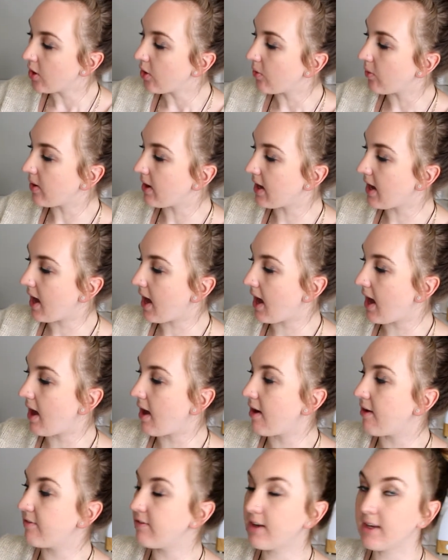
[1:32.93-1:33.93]
We
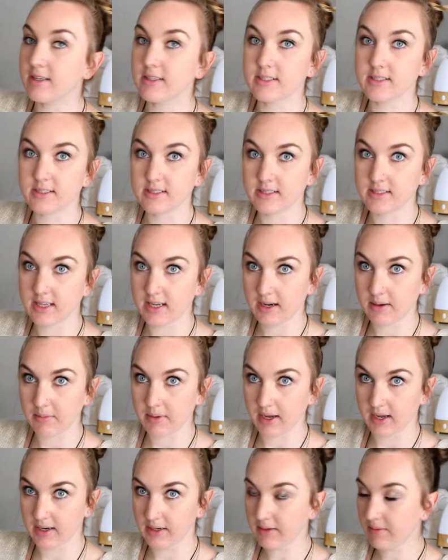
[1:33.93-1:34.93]
have
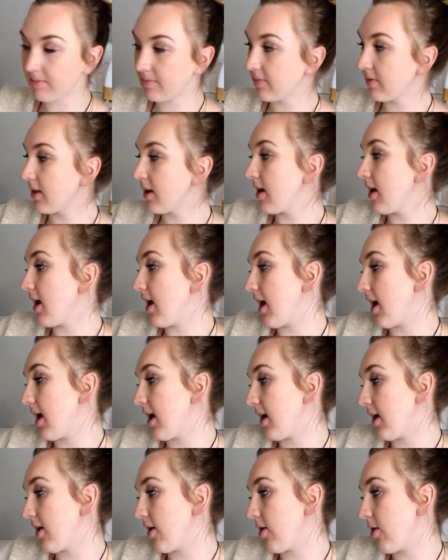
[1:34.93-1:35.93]
cinnamon,
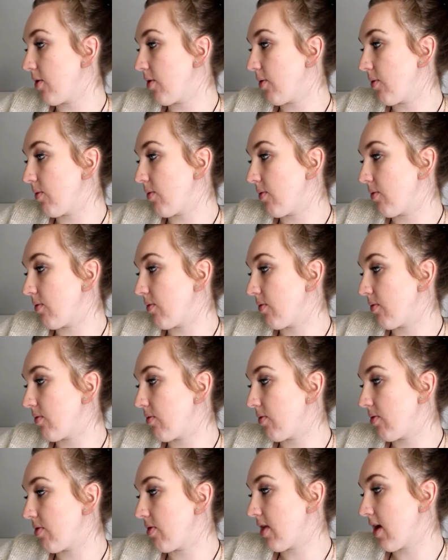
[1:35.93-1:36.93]
and
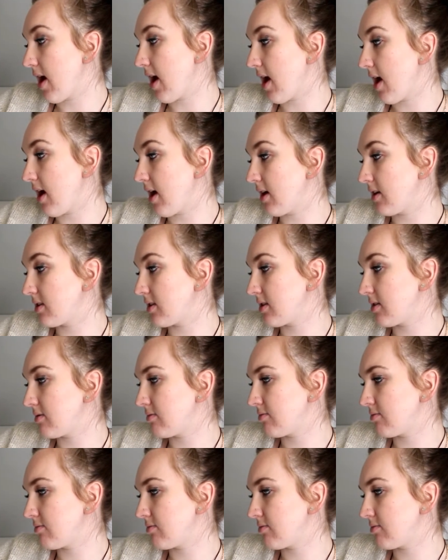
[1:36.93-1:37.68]
I'm not